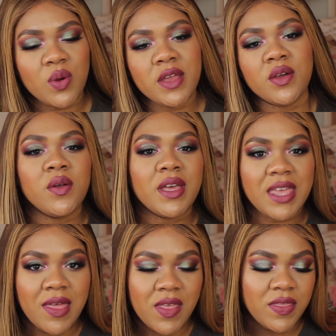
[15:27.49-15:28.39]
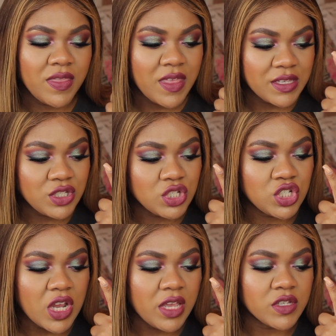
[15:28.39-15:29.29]
I know again that this
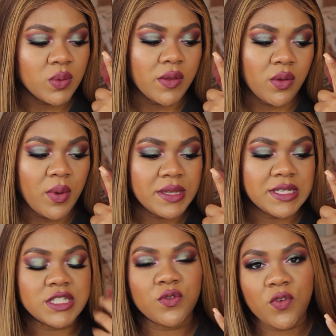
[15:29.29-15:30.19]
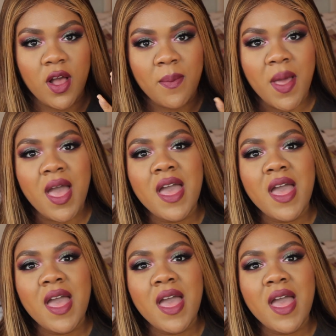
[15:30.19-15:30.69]
shade is one of the ones that's from